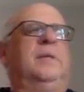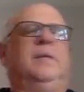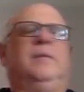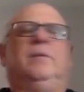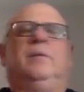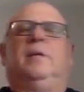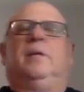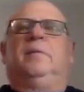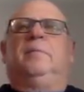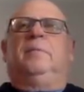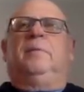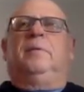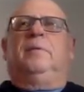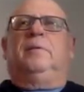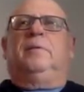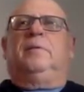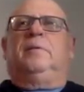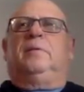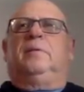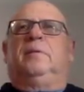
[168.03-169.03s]
8 or 9
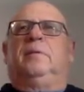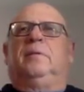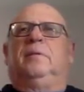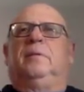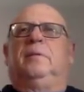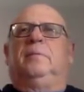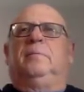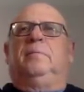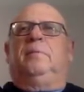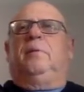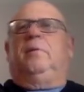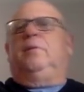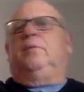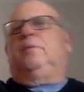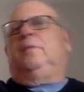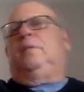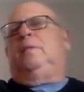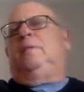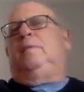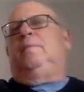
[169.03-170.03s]
months in
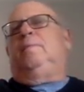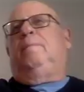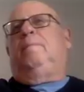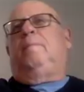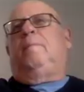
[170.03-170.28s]
Boston.